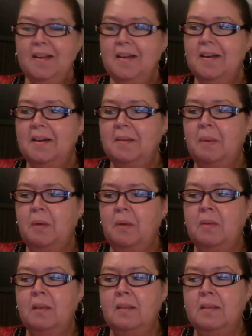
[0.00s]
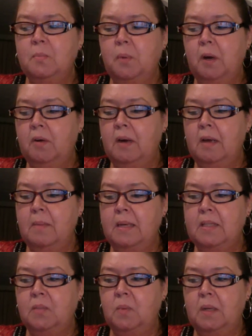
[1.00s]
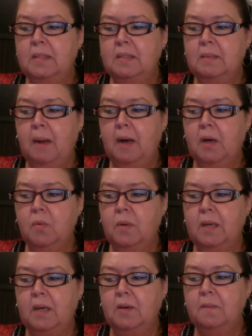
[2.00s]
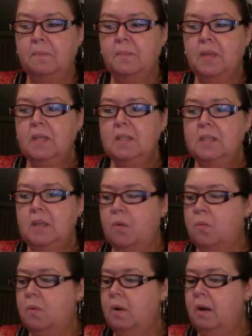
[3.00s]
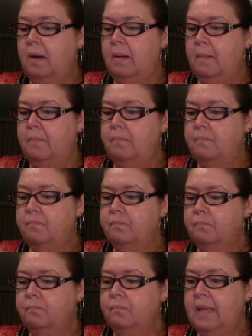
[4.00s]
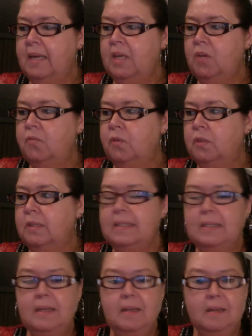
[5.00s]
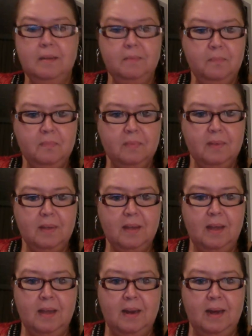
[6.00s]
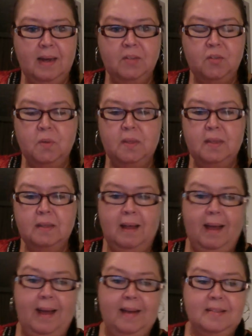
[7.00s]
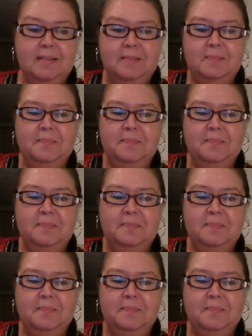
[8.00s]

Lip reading: both in this program as well as in my career. So thank you for listening, and I enjoyed the class.